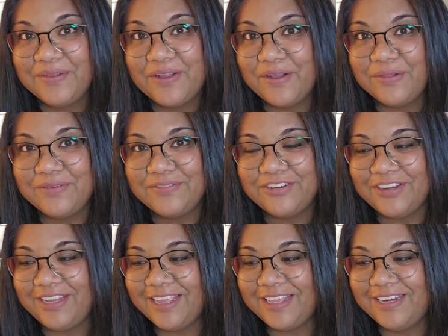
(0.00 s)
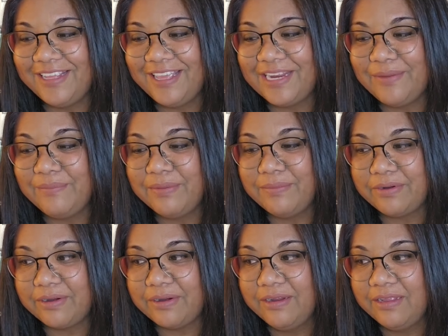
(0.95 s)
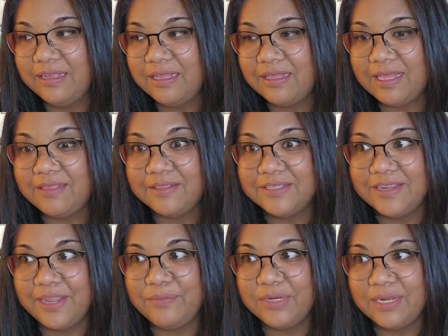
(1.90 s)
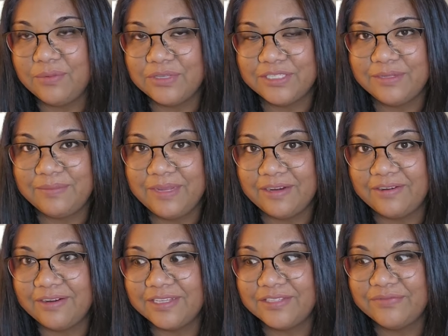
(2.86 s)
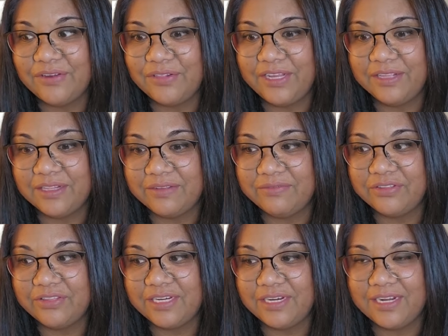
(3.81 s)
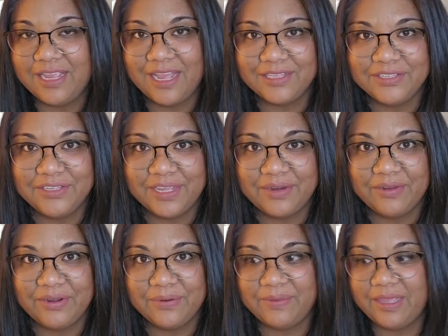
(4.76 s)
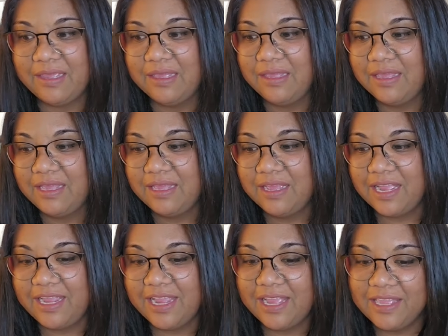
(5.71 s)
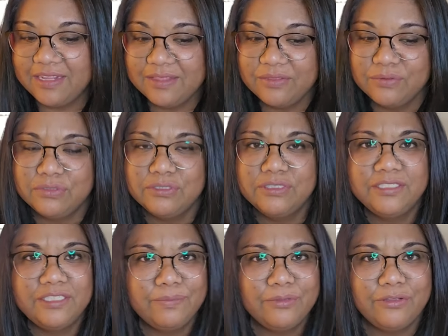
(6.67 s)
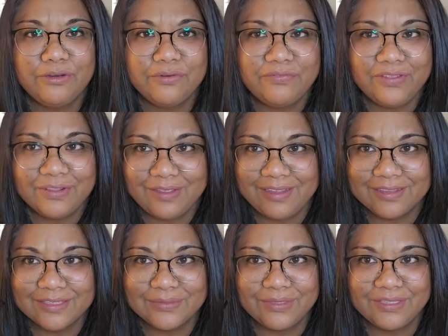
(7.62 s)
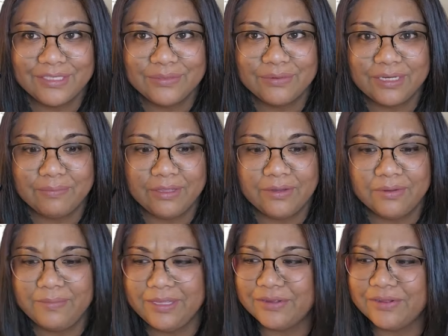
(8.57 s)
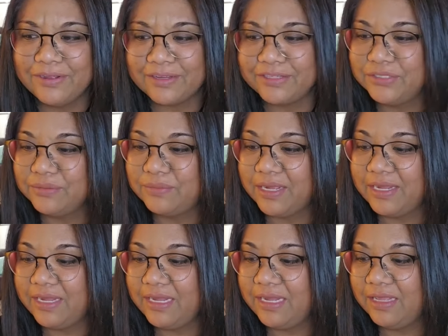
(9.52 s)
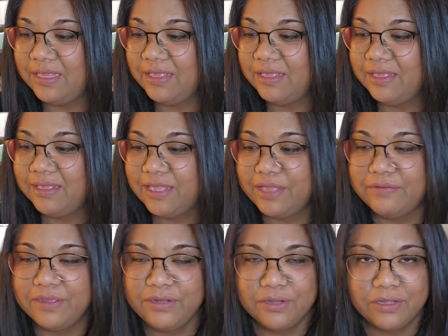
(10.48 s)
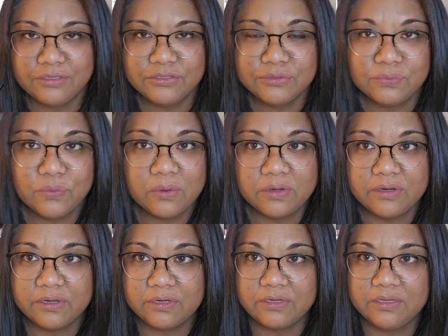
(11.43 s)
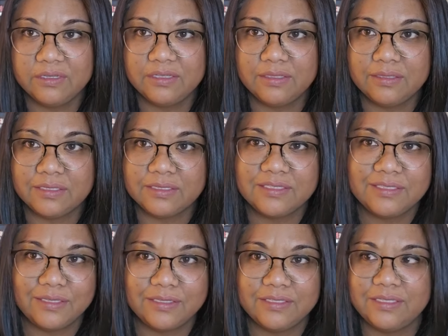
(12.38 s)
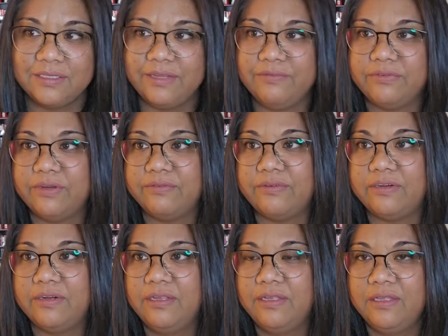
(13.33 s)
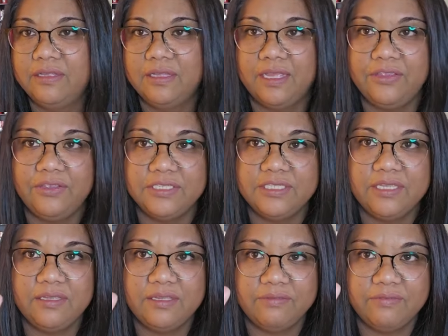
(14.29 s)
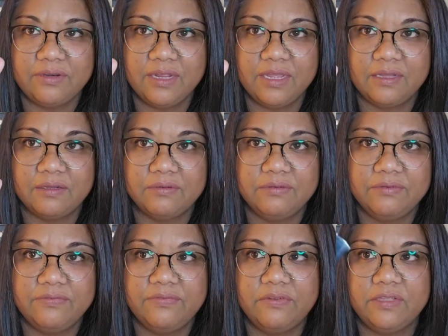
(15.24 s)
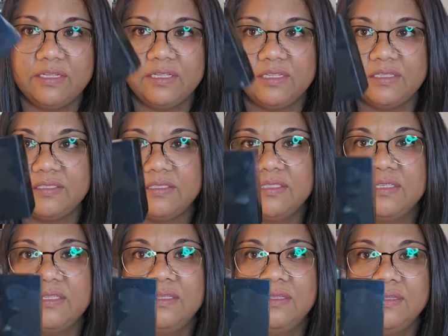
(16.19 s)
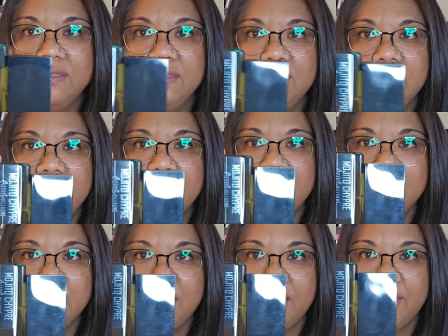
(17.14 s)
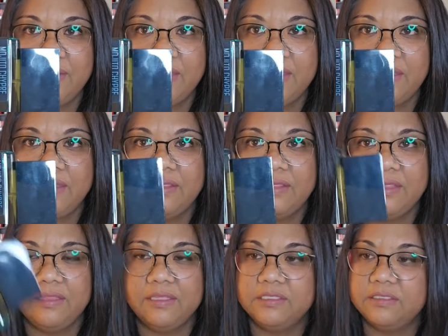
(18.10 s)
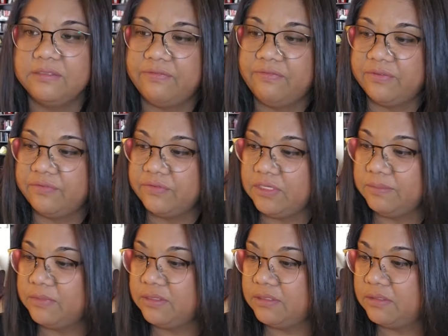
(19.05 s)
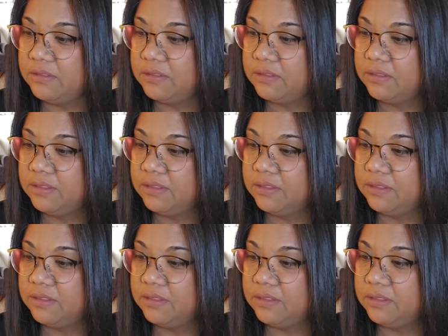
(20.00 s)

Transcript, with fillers: all over again. And I remember at the time when I was in Paris falling in love with it and I had to get it right away. I had those similar feelings with this one. I'm like, oh my gosh, why? have I not worn this scent in like forever? And you can see even how full it is. I think this is a 50 mil.